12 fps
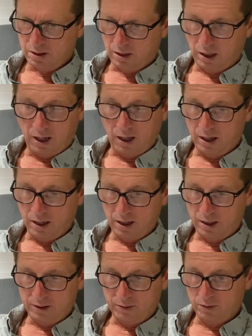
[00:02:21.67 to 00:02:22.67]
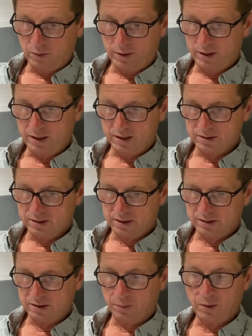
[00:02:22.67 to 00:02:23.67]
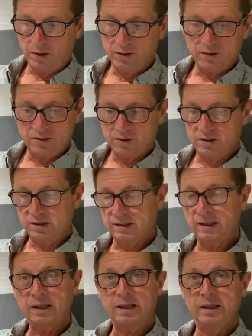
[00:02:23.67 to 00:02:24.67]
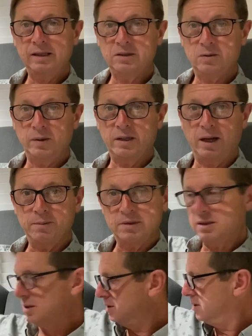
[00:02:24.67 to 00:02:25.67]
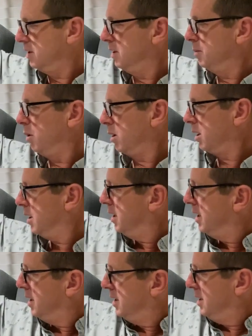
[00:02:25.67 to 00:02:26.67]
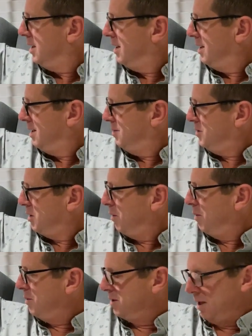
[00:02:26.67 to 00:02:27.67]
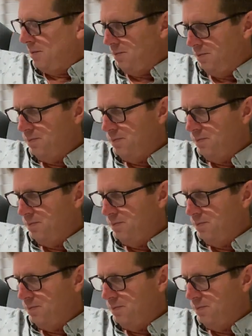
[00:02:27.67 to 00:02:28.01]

Ah, uh, I don't know where it is. It's somewhere. It's just like at least three times it's listed in the book. Let me try one more time.